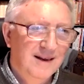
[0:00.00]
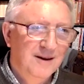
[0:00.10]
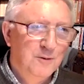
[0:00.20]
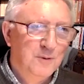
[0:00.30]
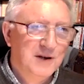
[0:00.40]

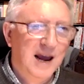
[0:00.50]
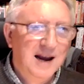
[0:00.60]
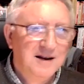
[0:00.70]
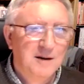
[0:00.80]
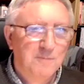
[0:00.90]
who was
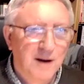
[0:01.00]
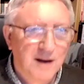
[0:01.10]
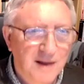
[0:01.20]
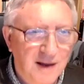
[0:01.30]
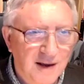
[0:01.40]
hated by
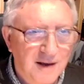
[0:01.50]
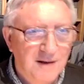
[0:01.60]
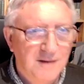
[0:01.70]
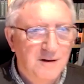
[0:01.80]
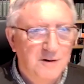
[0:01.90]
the, uh,
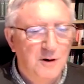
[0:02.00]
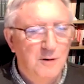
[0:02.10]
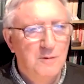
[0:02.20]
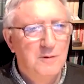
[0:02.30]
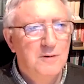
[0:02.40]
the
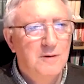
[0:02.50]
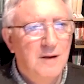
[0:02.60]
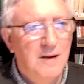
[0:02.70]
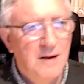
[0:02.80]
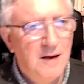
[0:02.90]
Jews.
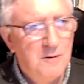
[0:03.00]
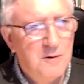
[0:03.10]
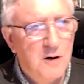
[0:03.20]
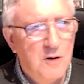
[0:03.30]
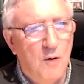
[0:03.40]
He was
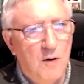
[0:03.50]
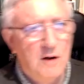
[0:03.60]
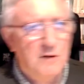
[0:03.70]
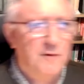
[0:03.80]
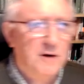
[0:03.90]

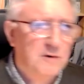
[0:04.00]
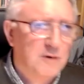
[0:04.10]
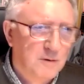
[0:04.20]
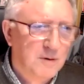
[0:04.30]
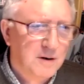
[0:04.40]
notorious for his
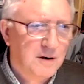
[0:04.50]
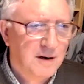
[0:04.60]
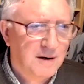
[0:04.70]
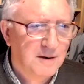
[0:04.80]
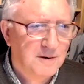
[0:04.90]
cruelty
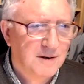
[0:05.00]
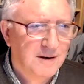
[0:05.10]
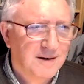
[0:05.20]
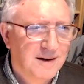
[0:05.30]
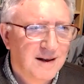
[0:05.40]
and his, uh,
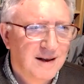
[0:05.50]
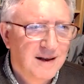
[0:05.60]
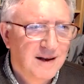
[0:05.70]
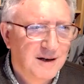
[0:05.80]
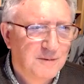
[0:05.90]

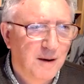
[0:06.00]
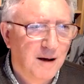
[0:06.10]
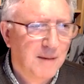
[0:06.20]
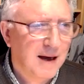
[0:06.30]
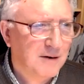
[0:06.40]
his
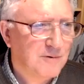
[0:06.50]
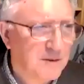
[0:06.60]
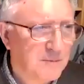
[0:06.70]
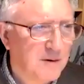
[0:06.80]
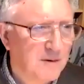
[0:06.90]
barbaric
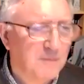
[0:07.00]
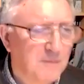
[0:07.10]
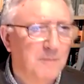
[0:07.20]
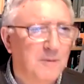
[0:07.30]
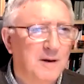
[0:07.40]
treatment of the
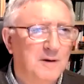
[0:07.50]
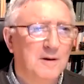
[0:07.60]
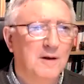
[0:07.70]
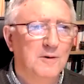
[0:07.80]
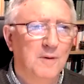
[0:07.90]
population
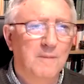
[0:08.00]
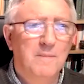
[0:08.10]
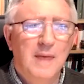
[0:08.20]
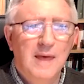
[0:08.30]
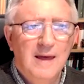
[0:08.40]
and so on.
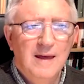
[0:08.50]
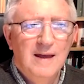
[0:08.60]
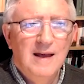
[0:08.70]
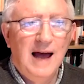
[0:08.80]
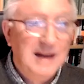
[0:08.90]

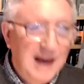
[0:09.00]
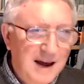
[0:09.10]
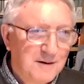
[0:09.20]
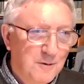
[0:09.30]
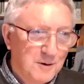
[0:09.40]
And
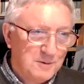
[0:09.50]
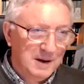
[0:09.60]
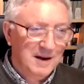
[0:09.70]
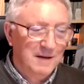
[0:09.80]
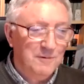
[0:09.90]
yet, of course, when he
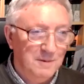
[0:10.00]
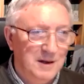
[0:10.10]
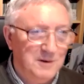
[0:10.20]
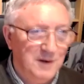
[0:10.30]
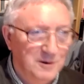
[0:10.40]
gets it's a